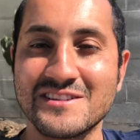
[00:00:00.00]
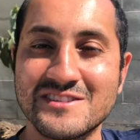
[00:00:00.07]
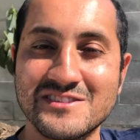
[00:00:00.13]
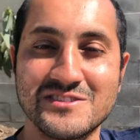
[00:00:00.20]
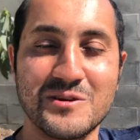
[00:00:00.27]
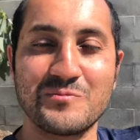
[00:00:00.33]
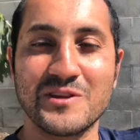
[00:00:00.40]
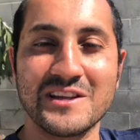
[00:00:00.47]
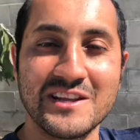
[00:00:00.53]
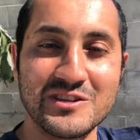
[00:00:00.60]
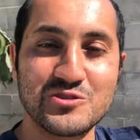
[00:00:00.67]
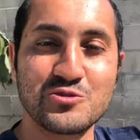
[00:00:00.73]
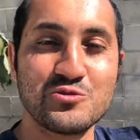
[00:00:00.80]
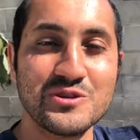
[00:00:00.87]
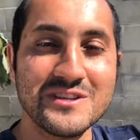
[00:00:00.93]
something that
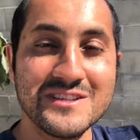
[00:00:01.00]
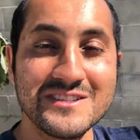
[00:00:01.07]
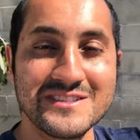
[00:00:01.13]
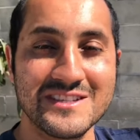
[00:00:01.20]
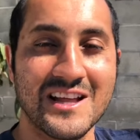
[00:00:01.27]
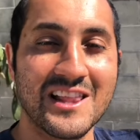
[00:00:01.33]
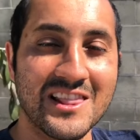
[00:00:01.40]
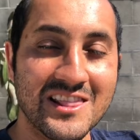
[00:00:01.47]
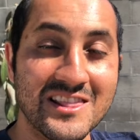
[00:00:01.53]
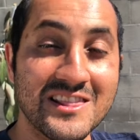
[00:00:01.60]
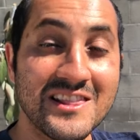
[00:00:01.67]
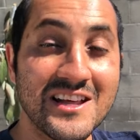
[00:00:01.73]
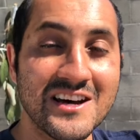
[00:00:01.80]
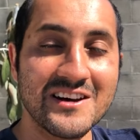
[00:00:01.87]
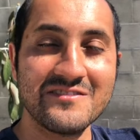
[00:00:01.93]
trees
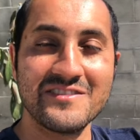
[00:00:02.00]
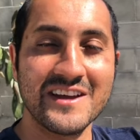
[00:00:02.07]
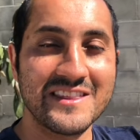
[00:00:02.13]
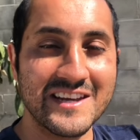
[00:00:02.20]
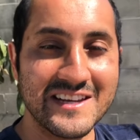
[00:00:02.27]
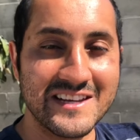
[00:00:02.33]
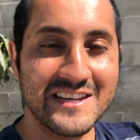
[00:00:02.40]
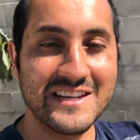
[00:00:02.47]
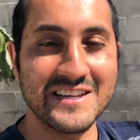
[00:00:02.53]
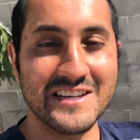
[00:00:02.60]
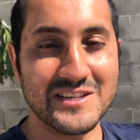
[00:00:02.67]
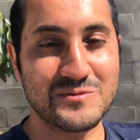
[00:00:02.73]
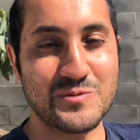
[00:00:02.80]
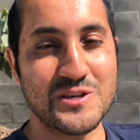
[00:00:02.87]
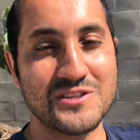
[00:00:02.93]
love and they need it,
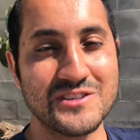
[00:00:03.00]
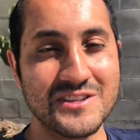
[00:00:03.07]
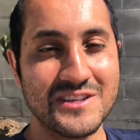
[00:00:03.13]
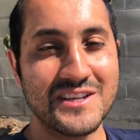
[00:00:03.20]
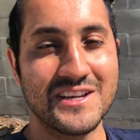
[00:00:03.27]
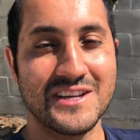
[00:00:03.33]
especially